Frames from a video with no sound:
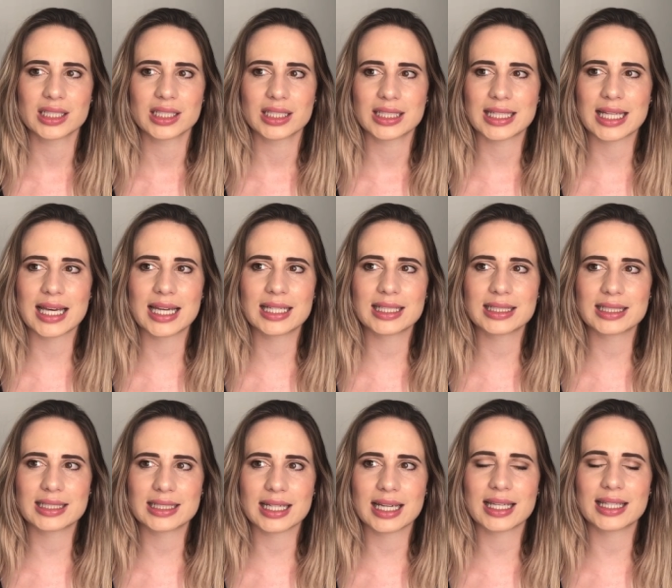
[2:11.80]

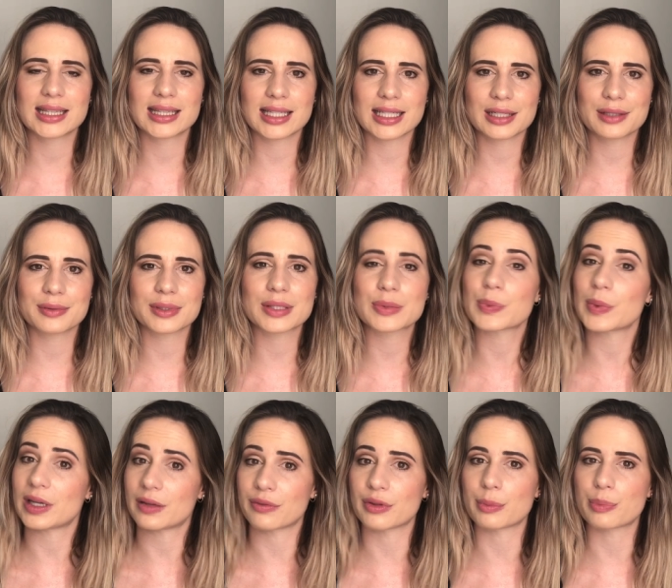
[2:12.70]
That I think was
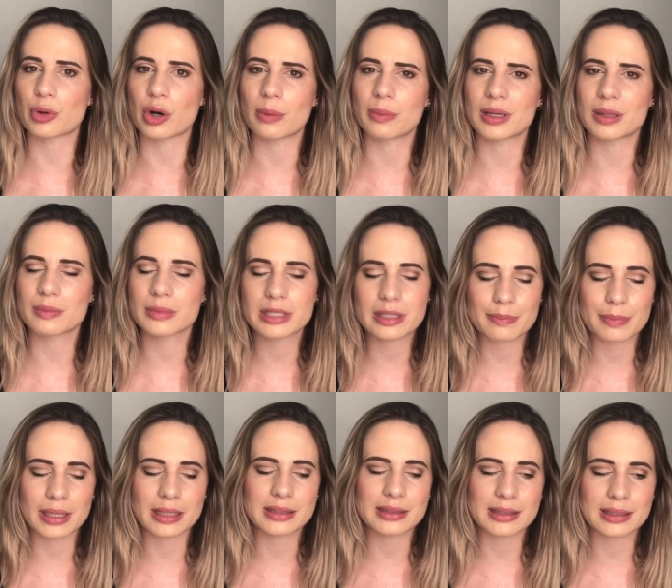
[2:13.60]
one of the problems,
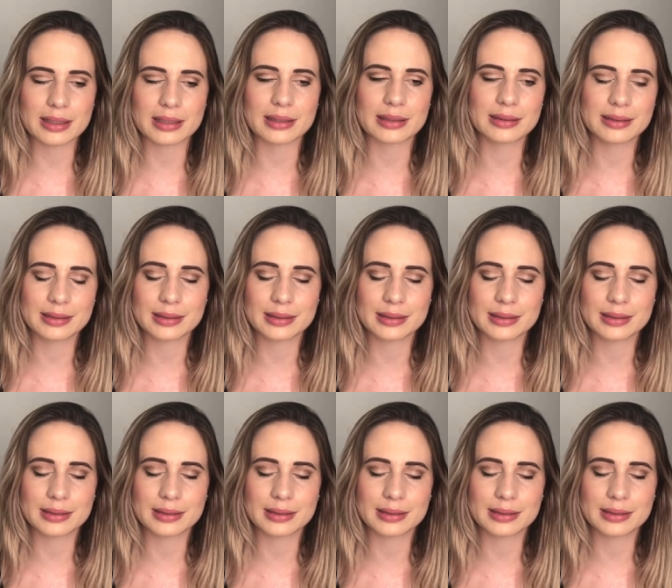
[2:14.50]
but uh,